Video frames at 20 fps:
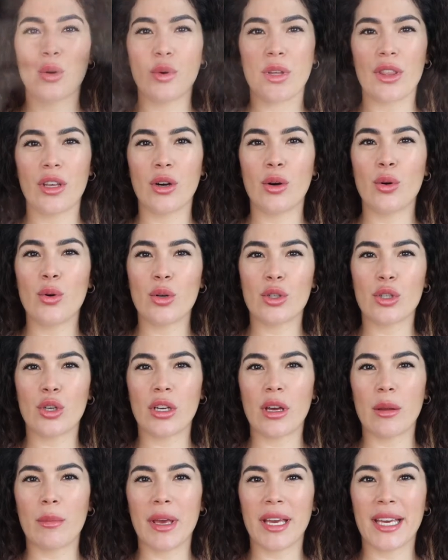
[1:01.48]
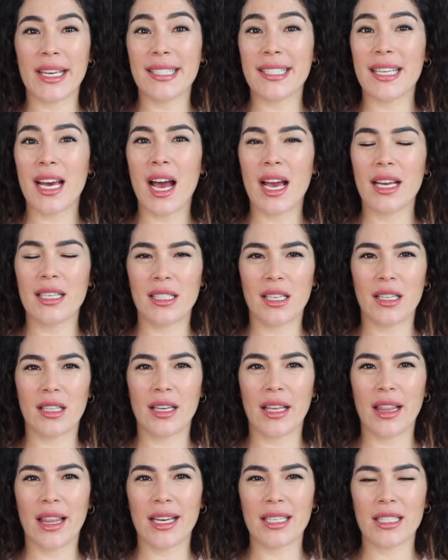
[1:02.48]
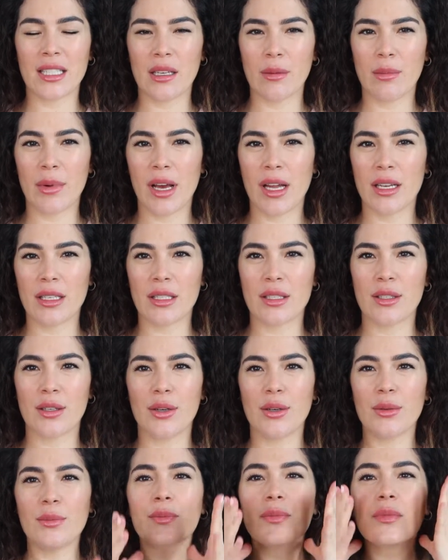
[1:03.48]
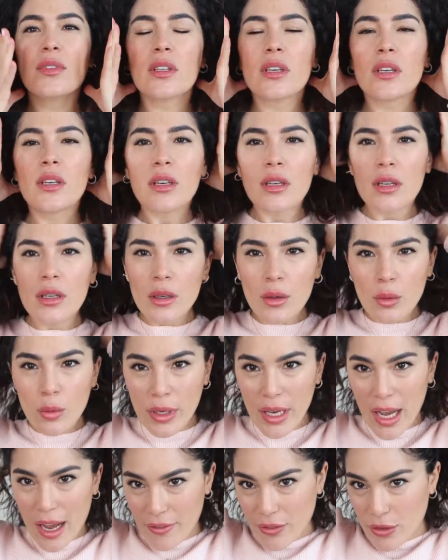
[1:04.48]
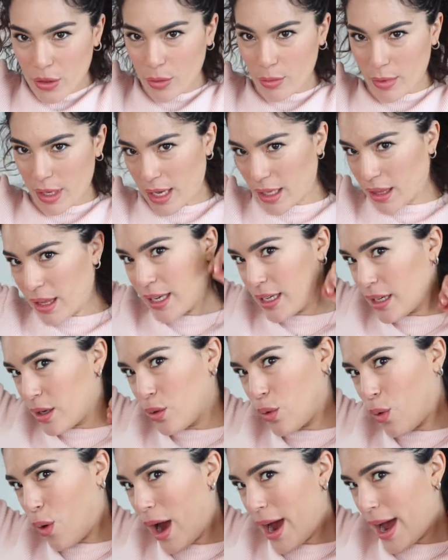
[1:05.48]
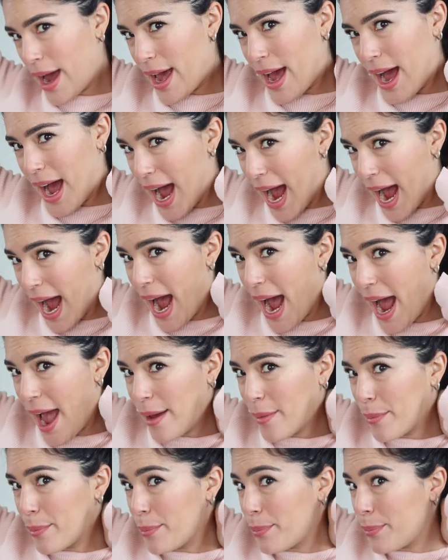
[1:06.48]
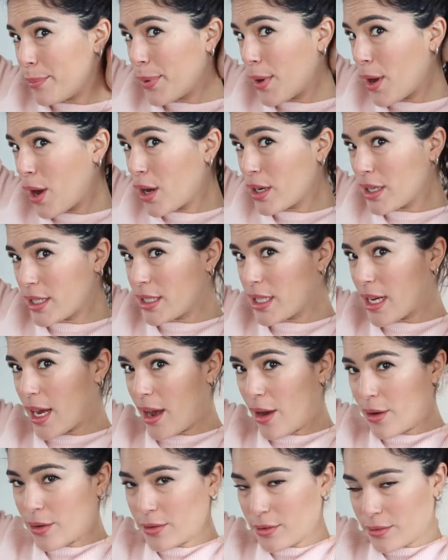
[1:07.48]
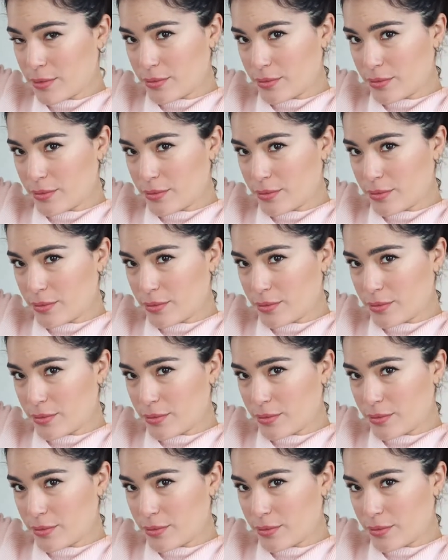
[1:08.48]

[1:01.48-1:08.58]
with the hook you can make it tighter, the elastic band. So we have to make like a quite high ponytail,